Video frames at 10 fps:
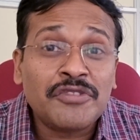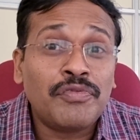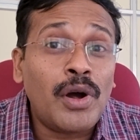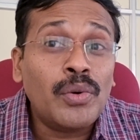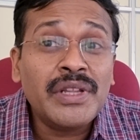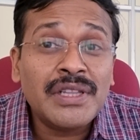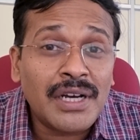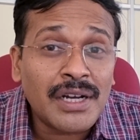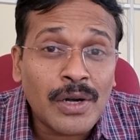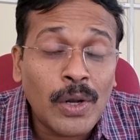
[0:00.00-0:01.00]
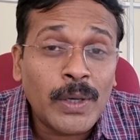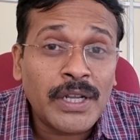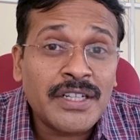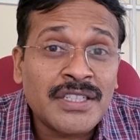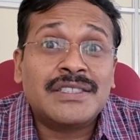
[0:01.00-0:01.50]
found in the clot
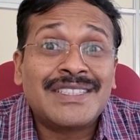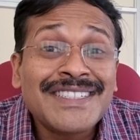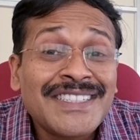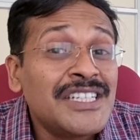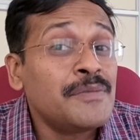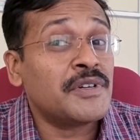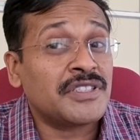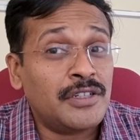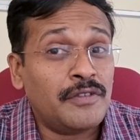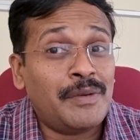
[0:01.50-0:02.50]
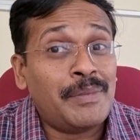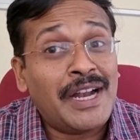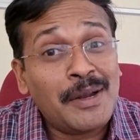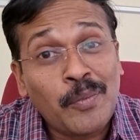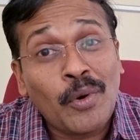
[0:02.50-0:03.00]
is 60% of them
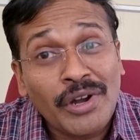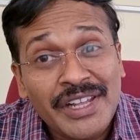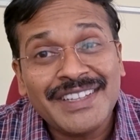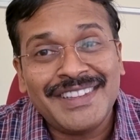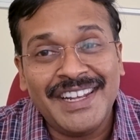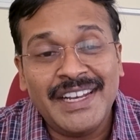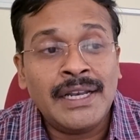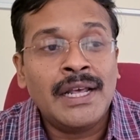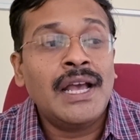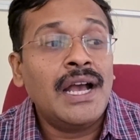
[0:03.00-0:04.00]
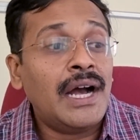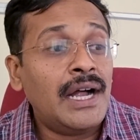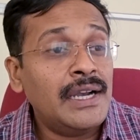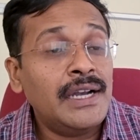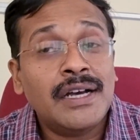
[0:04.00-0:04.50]
had polyethylene
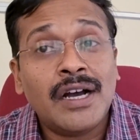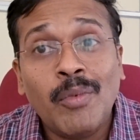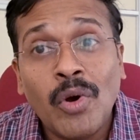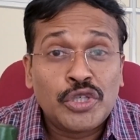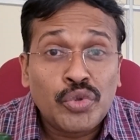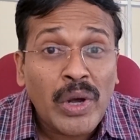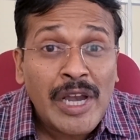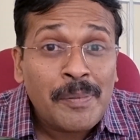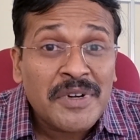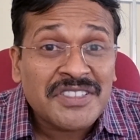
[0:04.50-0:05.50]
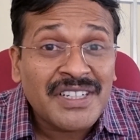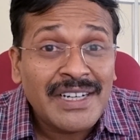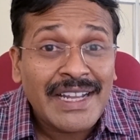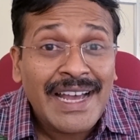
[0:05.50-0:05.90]
and about 12%